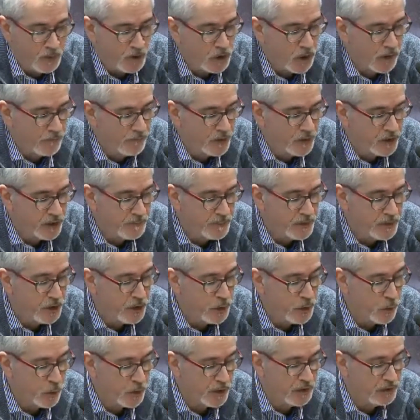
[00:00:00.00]
Recovery
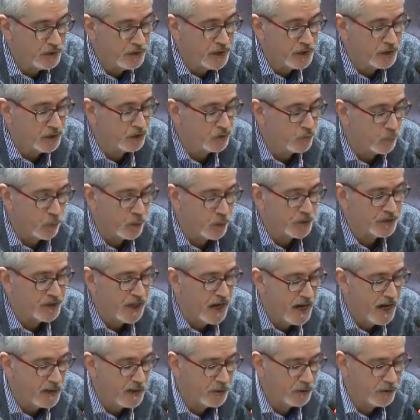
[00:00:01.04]
community organizations work
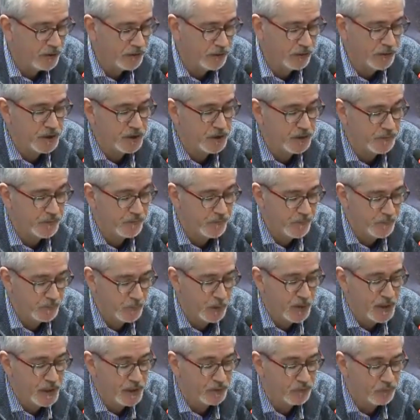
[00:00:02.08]
tirelessly to
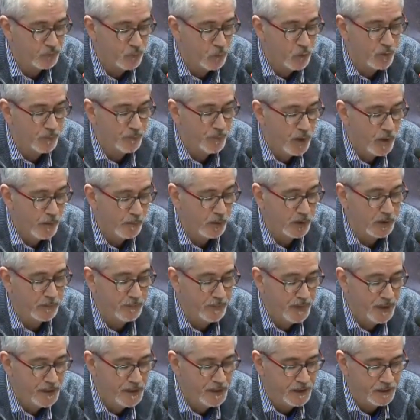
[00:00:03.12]
transform public
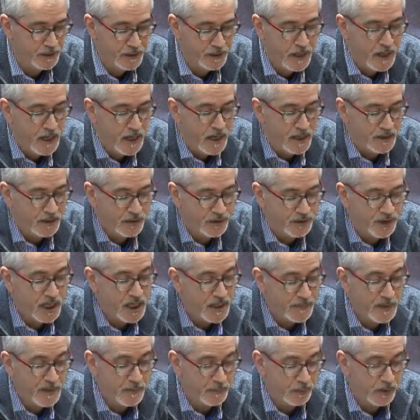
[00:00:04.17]
opinion and to
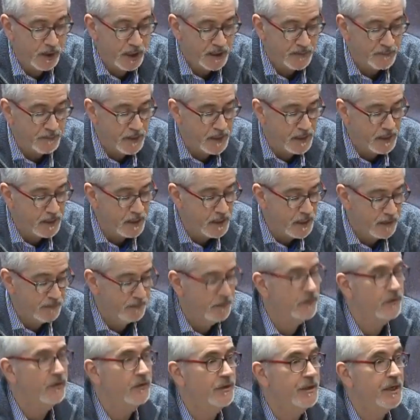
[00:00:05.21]
say to people like me,
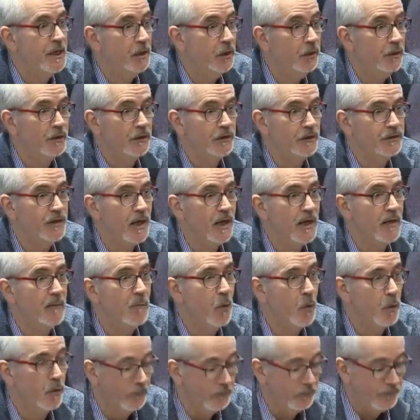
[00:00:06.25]
this is an illness, not a
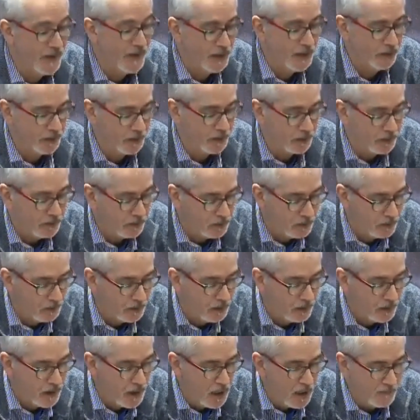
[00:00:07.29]
moral failing.
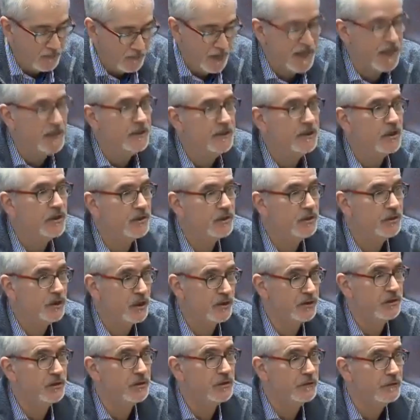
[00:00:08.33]
My addiction
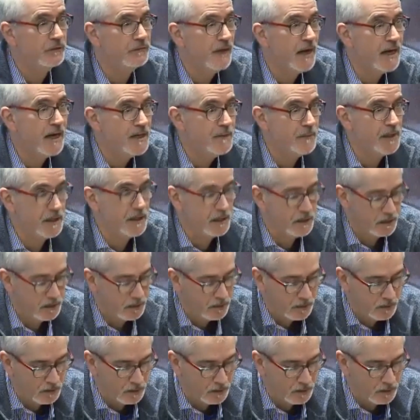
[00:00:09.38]
doesn't define me.